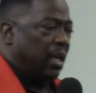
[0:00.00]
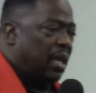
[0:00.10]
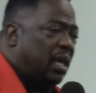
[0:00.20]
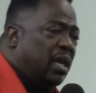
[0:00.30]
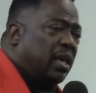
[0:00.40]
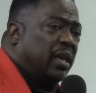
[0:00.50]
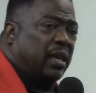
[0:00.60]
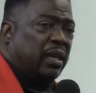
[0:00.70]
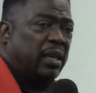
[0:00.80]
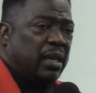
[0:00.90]
Uh,
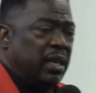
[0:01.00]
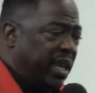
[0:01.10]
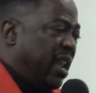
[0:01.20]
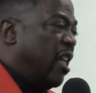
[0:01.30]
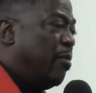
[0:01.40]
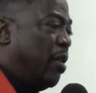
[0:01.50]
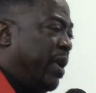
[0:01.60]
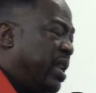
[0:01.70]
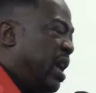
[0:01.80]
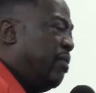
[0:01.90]
get out of my
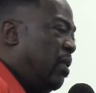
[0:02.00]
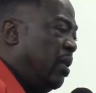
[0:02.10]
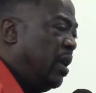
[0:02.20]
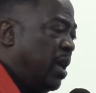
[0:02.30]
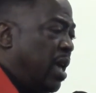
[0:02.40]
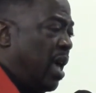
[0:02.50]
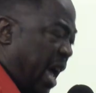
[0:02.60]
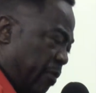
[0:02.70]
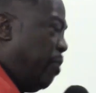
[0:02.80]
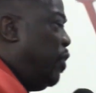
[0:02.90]
way, devil.
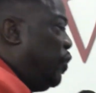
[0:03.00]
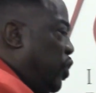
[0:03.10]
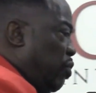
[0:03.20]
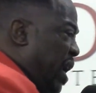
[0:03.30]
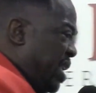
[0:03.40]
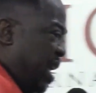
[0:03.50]
I rebuke you right